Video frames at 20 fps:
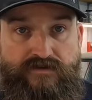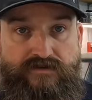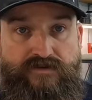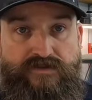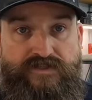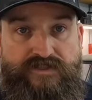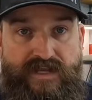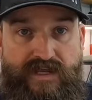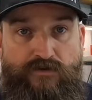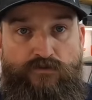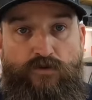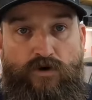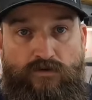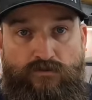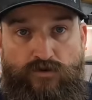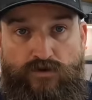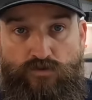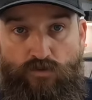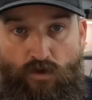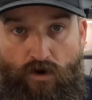to see what
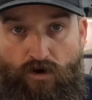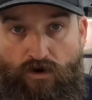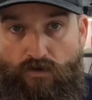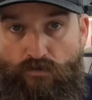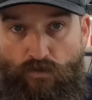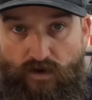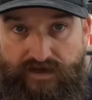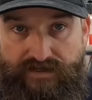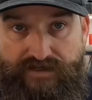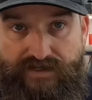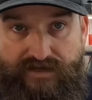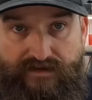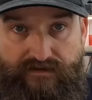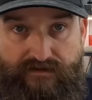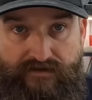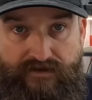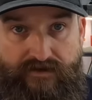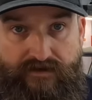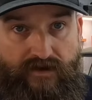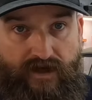would work and what
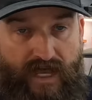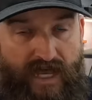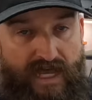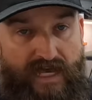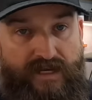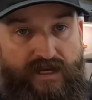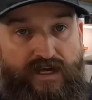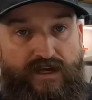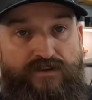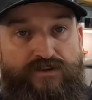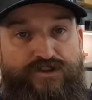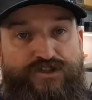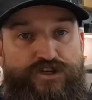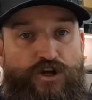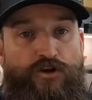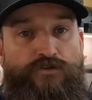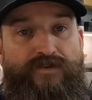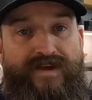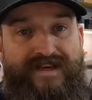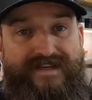didn't. And the
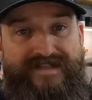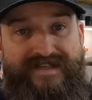survey